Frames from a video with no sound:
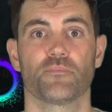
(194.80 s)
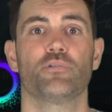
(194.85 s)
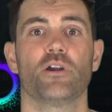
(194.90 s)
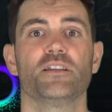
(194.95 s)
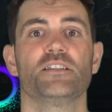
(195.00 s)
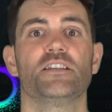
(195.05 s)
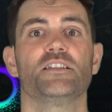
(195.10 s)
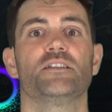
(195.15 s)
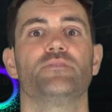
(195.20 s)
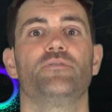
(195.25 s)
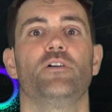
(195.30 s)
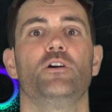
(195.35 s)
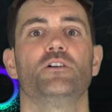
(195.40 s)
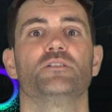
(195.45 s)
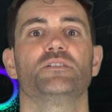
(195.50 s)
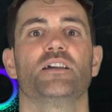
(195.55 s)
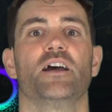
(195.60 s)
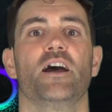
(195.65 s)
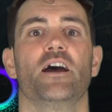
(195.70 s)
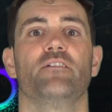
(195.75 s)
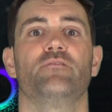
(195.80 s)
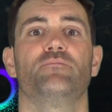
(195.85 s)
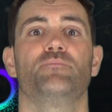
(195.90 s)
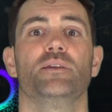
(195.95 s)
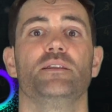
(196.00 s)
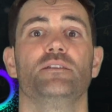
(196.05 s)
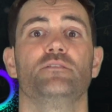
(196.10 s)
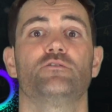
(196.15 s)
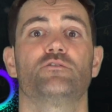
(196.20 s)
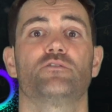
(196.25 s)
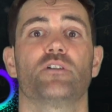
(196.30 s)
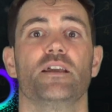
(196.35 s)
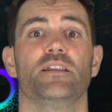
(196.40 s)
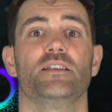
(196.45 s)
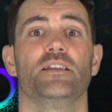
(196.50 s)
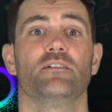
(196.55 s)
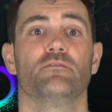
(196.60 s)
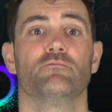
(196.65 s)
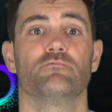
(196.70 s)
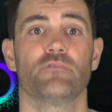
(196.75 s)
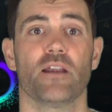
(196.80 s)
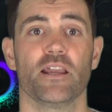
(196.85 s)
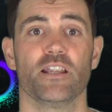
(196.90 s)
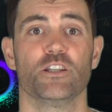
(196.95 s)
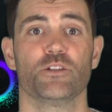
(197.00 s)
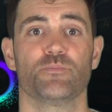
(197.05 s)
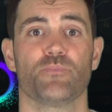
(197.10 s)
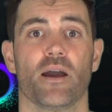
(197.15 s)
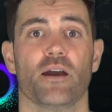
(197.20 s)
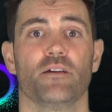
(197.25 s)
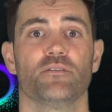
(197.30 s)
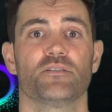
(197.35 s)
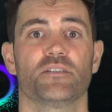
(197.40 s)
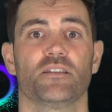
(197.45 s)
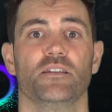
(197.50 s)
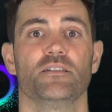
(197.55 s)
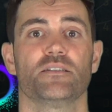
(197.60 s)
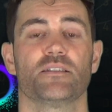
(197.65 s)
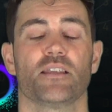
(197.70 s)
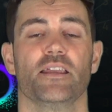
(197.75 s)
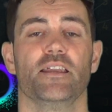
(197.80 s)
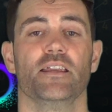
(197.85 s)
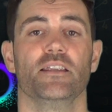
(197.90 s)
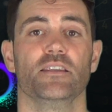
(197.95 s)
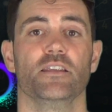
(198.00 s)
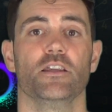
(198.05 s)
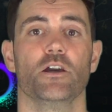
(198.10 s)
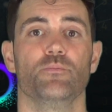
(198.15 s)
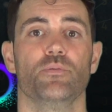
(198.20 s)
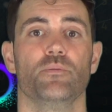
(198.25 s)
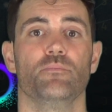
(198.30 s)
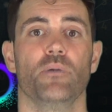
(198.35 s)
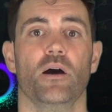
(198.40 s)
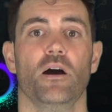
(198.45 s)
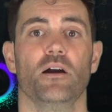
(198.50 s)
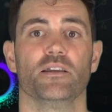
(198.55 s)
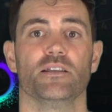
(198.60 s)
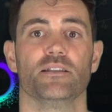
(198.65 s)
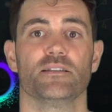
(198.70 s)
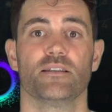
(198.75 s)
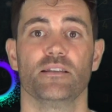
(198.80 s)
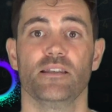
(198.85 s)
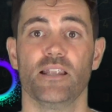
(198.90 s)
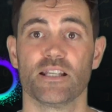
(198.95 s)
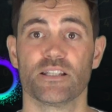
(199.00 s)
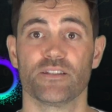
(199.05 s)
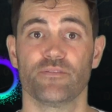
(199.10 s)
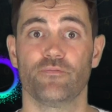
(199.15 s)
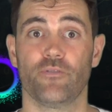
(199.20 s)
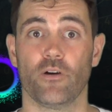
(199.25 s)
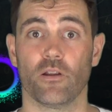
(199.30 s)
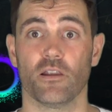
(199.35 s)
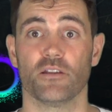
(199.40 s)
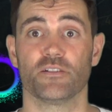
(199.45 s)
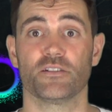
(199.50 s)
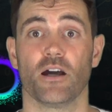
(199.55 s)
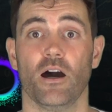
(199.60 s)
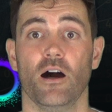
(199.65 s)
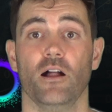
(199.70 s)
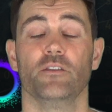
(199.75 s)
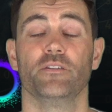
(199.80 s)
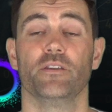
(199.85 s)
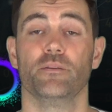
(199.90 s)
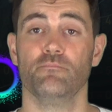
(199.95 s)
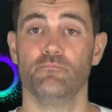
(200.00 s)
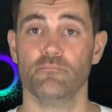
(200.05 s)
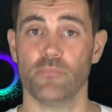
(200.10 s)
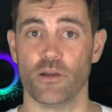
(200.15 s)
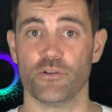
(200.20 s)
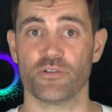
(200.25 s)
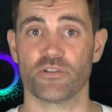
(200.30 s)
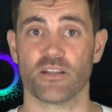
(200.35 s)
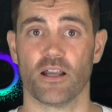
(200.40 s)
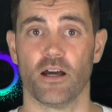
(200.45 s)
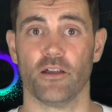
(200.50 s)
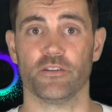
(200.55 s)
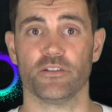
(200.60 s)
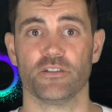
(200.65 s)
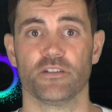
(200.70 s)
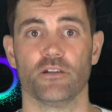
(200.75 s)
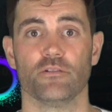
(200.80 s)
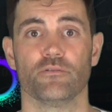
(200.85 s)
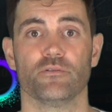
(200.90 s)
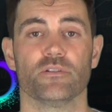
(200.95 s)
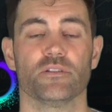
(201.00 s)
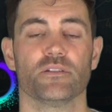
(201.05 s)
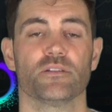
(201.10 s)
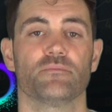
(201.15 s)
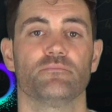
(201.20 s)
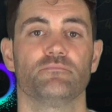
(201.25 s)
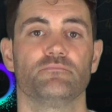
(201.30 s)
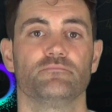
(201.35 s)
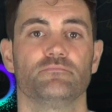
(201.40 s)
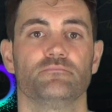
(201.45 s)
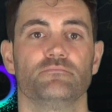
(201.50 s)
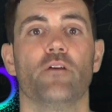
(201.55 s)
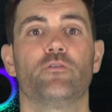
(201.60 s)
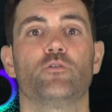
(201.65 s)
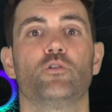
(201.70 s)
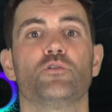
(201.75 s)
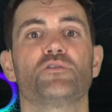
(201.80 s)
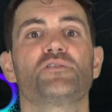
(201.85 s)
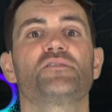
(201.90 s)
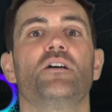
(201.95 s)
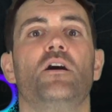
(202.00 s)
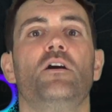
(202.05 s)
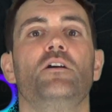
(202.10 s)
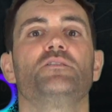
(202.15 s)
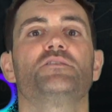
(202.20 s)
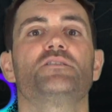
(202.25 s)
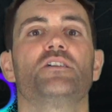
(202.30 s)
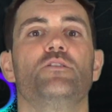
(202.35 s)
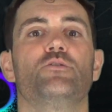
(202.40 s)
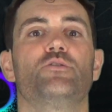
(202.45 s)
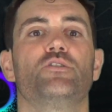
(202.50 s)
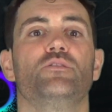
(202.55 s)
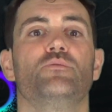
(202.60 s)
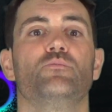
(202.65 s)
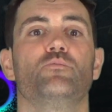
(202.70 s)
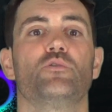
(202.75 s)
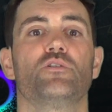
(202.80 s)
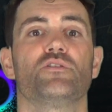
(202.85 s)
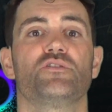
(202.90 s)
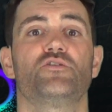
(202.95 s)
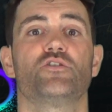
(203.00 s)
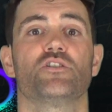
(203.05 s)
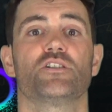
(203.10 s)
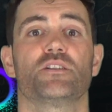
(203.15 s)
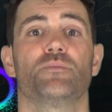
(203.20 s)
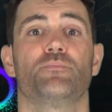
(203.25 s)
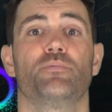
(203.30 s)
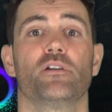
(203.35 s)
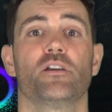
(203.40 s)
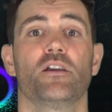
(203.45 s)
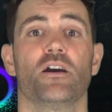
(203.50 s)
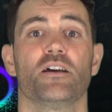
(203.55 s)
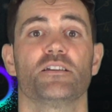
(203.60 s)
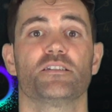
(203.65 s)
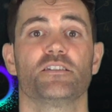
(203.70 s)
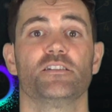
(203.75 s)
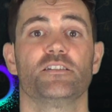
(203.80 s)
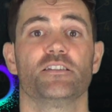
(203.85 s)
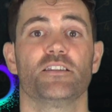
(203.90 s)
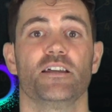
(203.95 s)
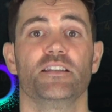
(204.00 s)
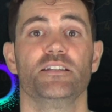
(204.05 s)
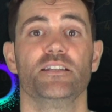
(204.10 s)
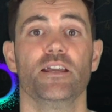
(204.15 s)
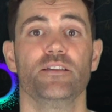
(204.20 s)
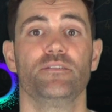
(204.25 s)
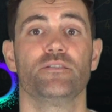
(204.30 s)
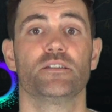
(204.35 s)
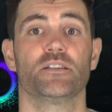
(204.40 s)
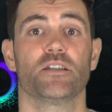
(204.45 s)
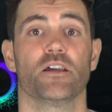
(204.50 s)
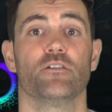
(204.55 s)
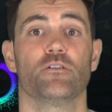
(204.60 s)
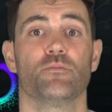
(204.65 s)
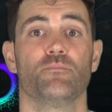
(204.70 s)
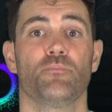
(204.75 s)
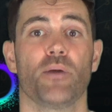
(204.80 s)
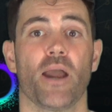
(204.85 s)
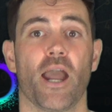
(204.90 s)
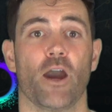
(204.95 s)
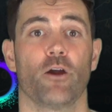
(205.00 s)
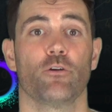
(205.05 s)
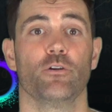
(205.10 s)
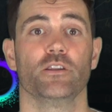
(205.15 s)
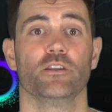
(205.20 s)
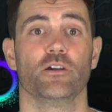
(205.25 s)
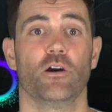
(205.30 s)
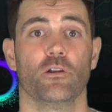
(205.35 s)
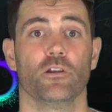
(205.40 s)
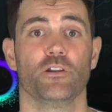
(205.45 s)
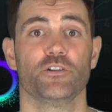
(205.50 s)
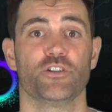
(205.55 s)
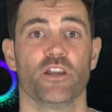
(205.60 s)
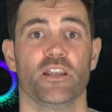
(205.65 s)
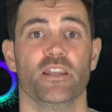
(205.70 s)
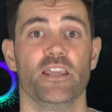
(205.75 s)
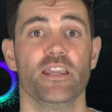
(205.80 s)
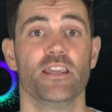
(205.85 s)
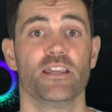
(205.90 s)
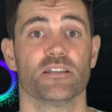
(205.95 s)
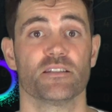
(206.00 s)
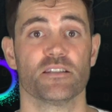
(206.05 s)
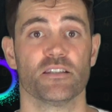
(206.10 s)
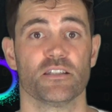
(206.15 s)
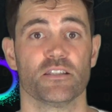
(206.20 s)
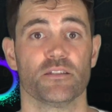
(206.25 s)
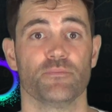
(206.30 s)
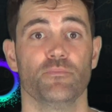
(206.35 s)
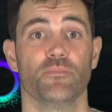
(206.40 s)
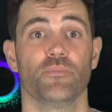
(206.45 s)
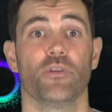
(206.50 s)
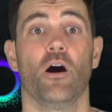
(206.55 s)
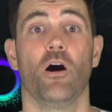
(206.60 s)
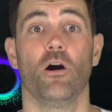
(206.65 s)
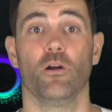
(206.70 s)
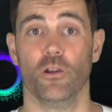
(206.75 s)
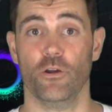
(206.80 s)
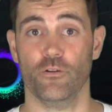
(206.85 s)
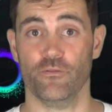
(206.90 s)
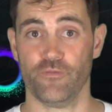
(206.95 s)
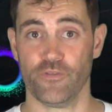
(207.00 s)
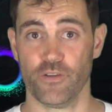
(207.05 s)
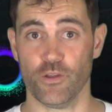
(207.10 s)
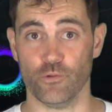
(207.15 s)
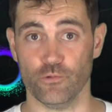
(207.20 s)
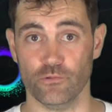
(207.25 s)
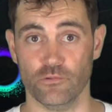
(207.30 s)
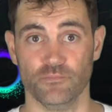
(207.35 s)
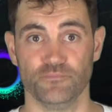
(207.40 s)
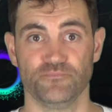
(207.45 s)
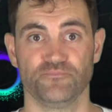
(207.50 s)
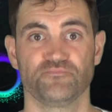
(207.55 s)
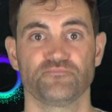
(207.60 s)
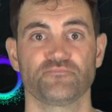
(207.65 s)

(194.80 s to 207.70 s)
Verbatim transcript: Prices of HOT have been trading range-bound since they hit the open markets, less volatile than most other tokens. Of course, the HOT token was just a precursor to their native token powering the Holochain ecosystem, the HoloFuel.